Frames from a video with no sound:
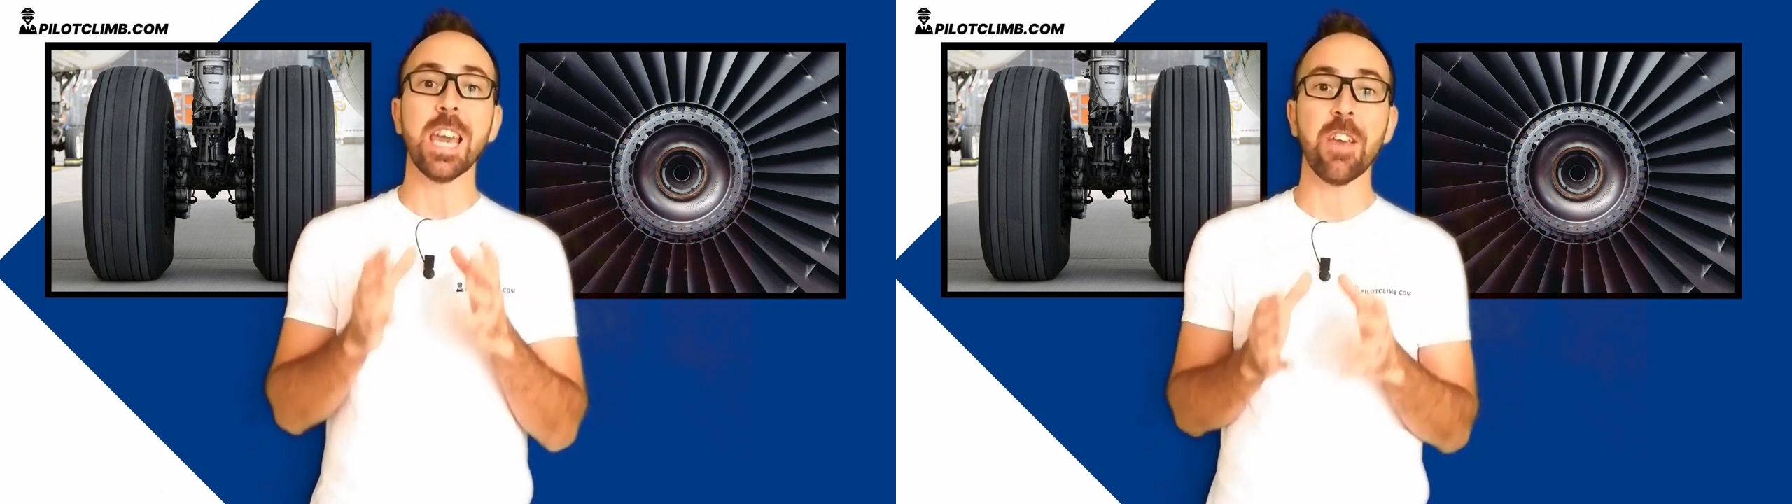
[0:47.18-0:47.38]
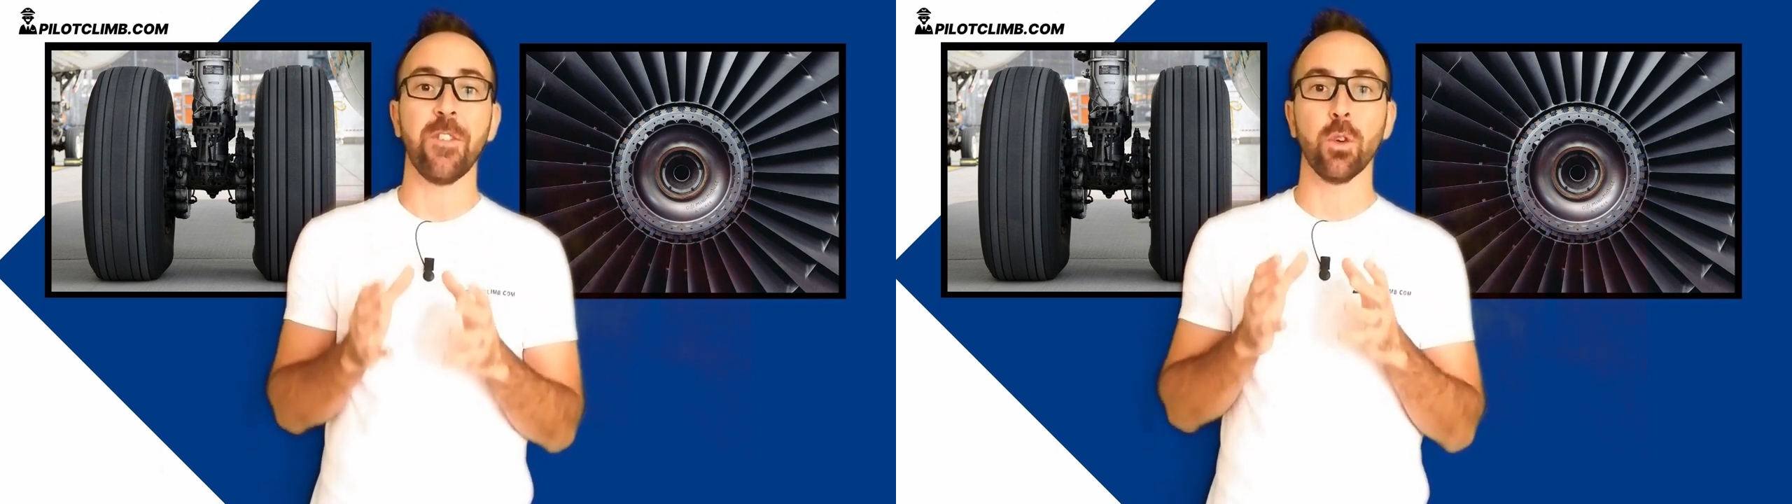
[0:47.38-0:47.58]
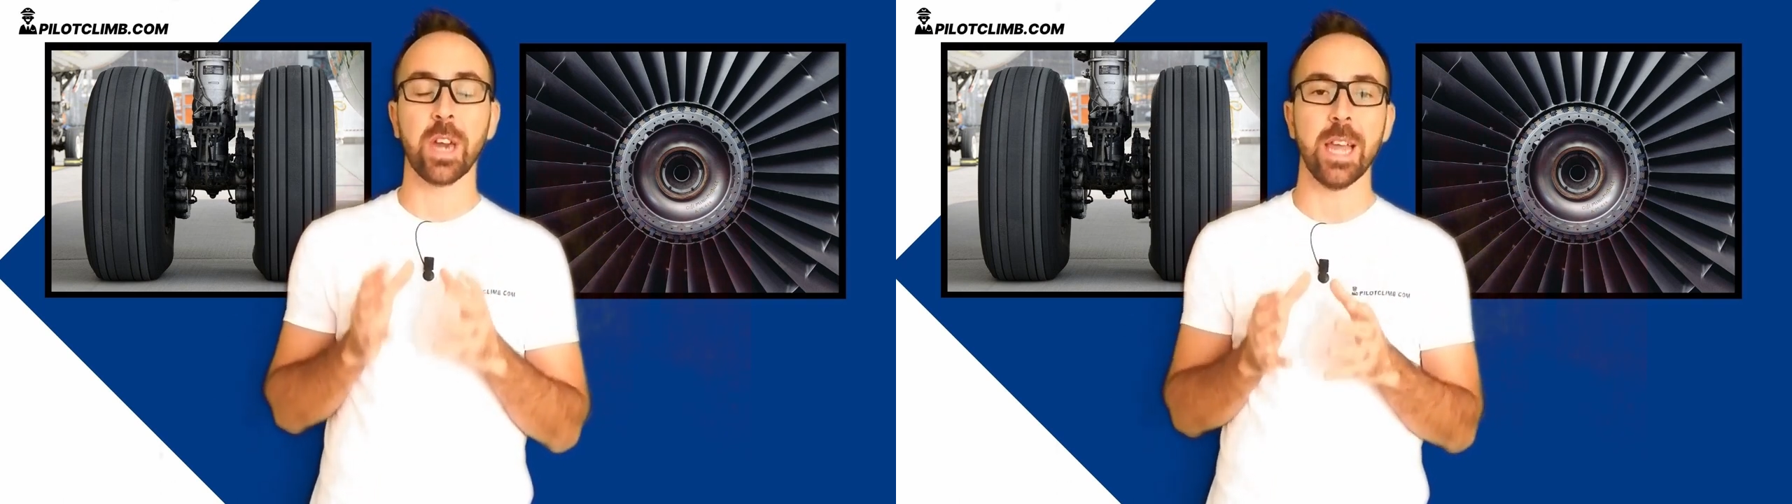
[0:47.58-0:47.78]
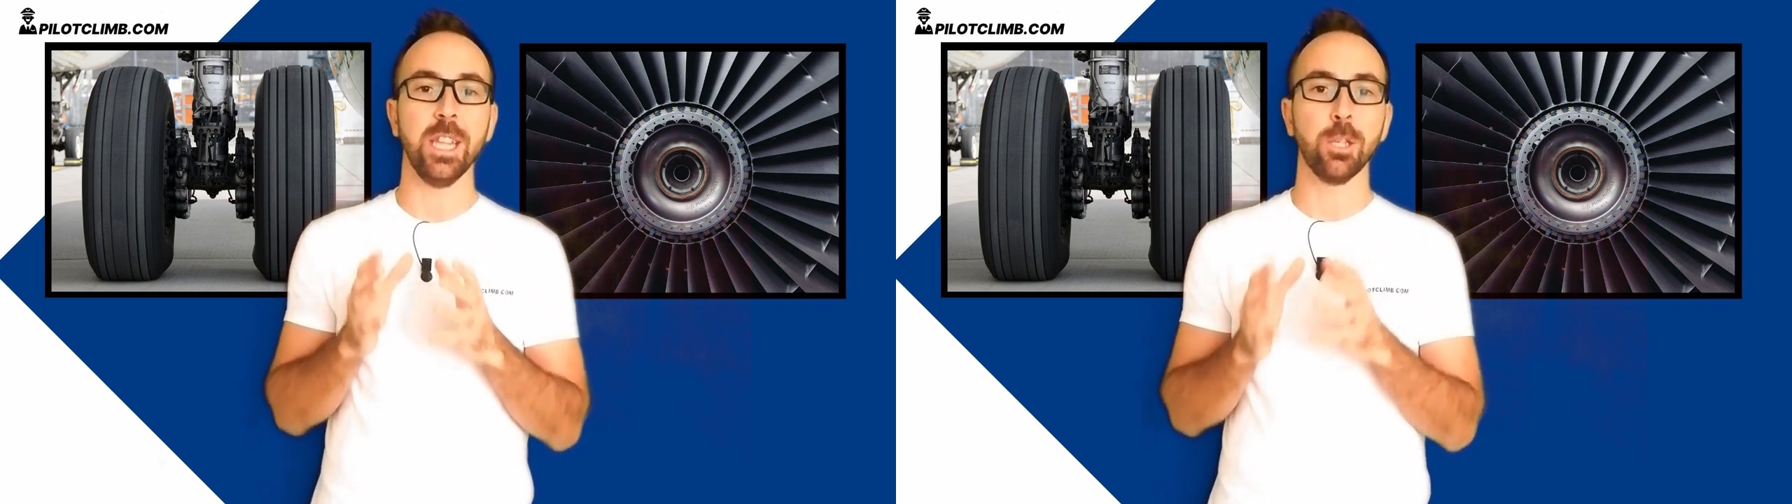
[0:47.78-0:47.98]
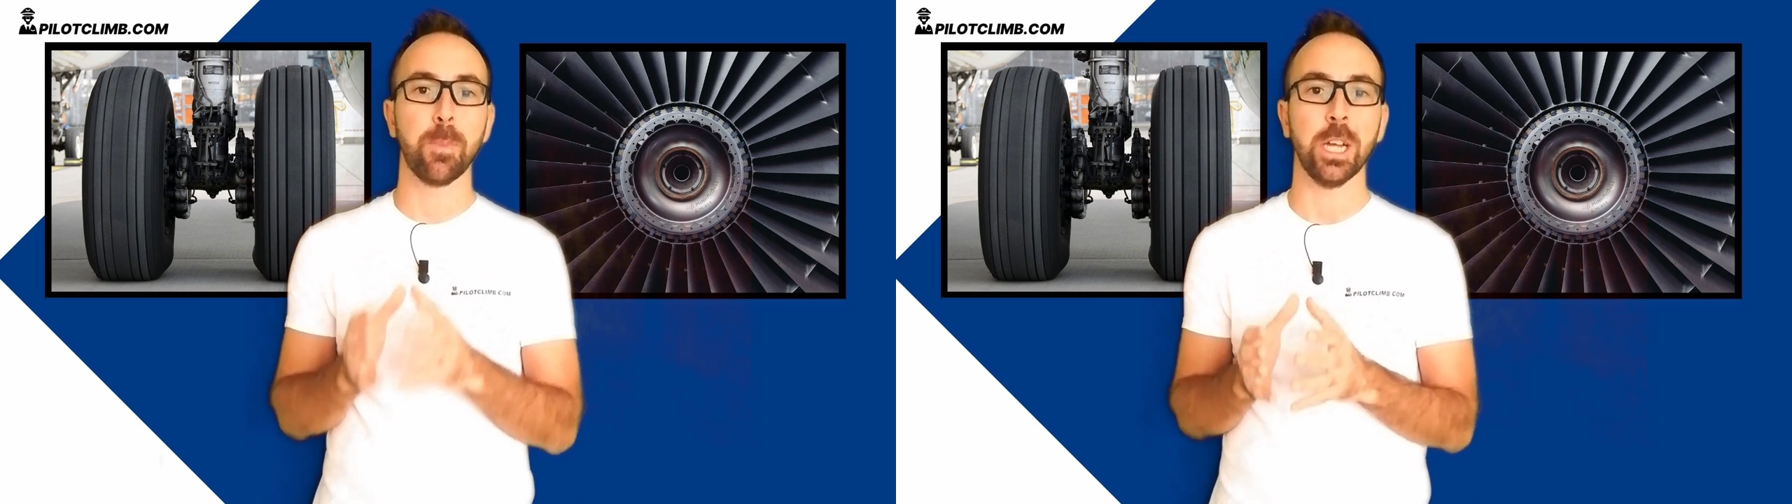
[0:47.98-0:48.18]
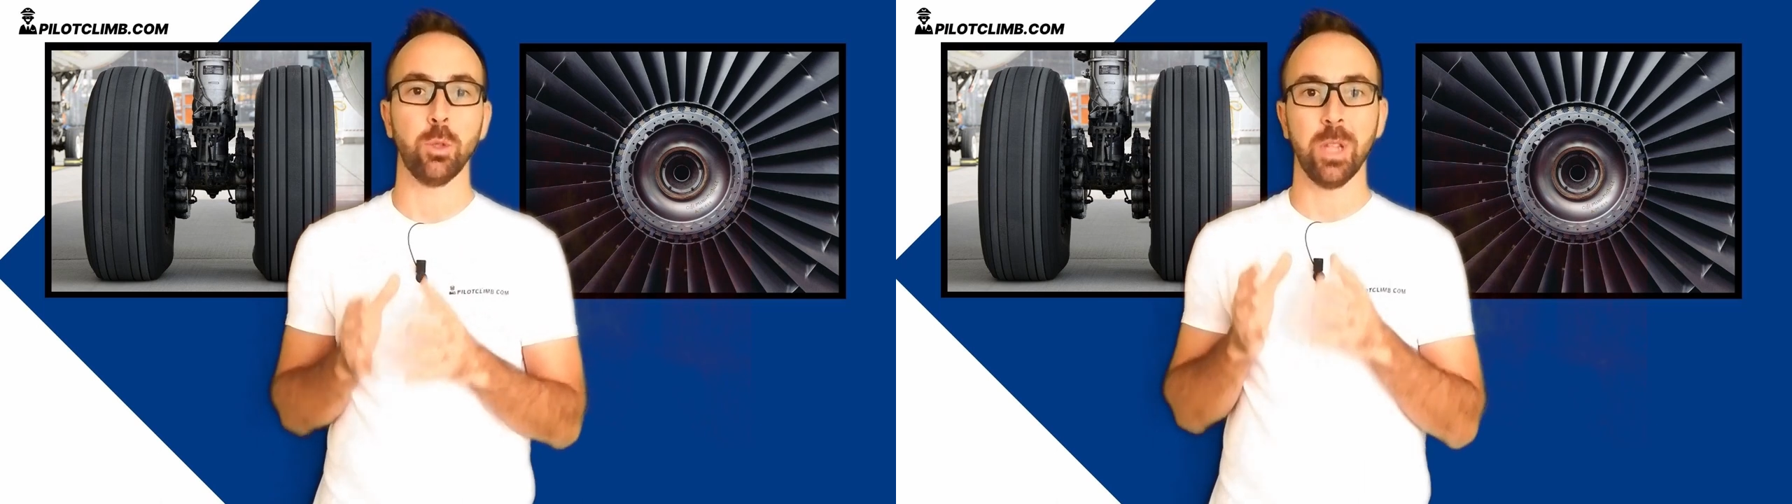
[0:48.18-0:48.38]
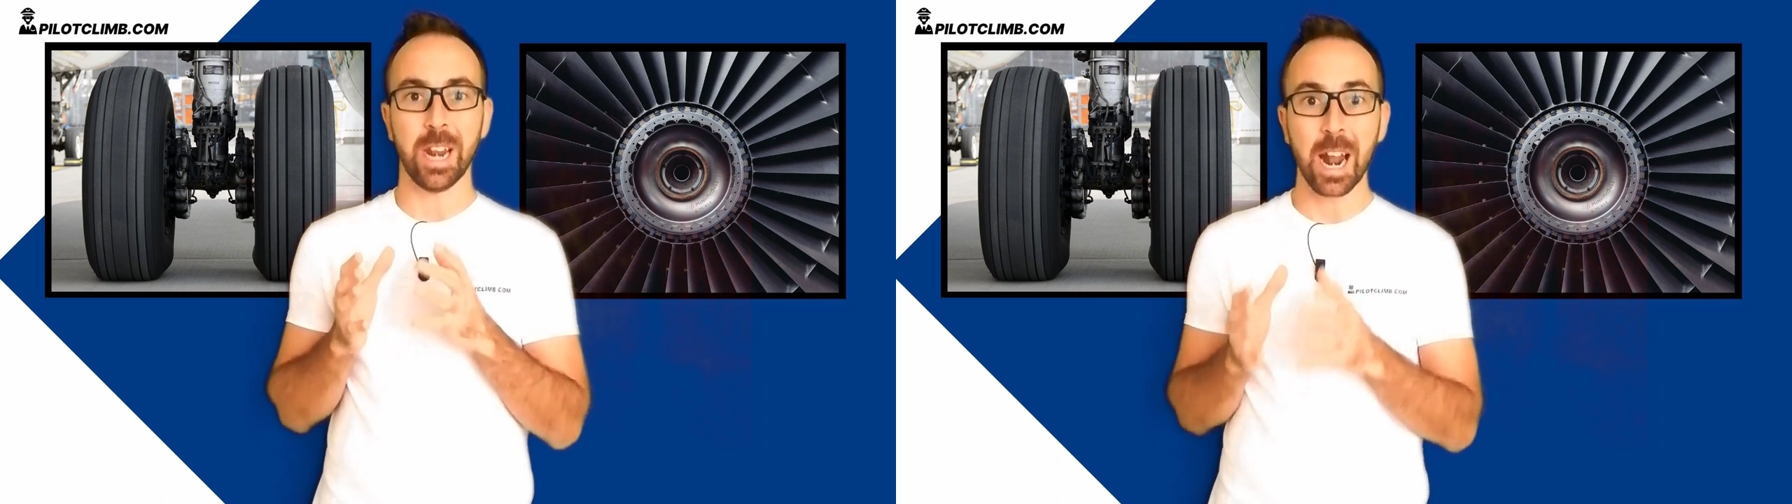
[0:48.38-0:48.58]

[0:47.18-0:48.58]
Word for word: if you can dispatch with an